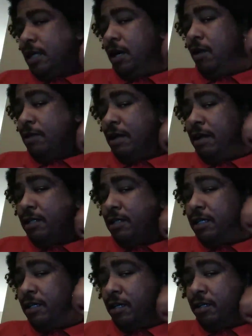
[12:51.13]
I hope they
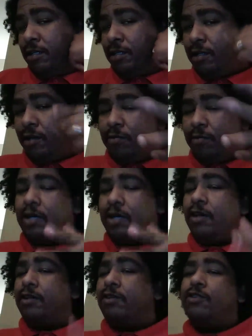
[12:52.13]
did. Uh, hope they
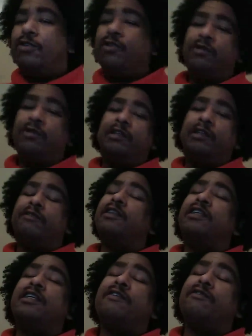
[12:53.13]
caught the dude if
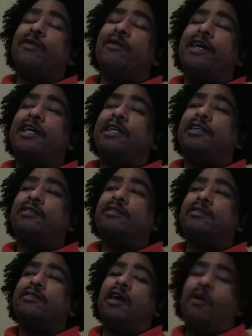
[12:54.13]
he never ran.
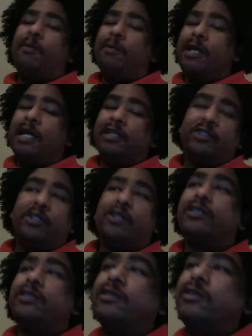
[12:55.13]
I hope he got
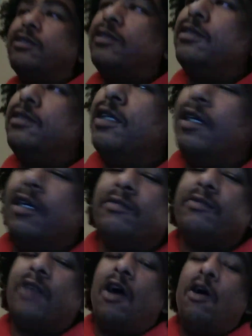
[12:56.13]
charged.
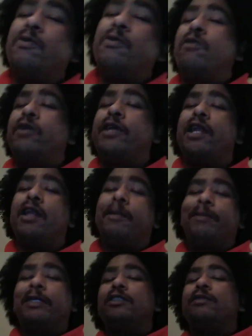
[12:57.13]
I hope you get a
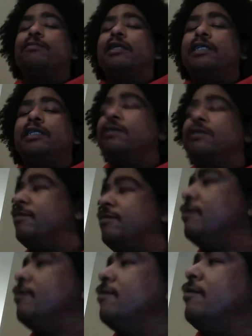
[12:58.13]
bunch of money
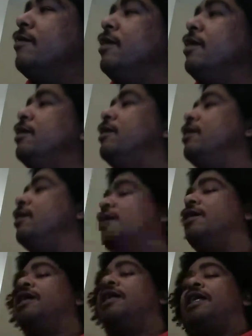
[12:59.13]

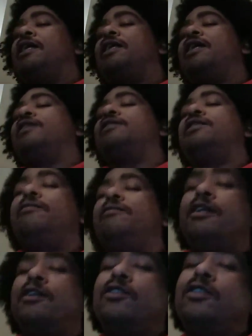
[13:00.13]
and they, they send
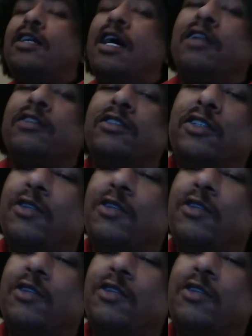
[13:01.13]
me a hundred dollars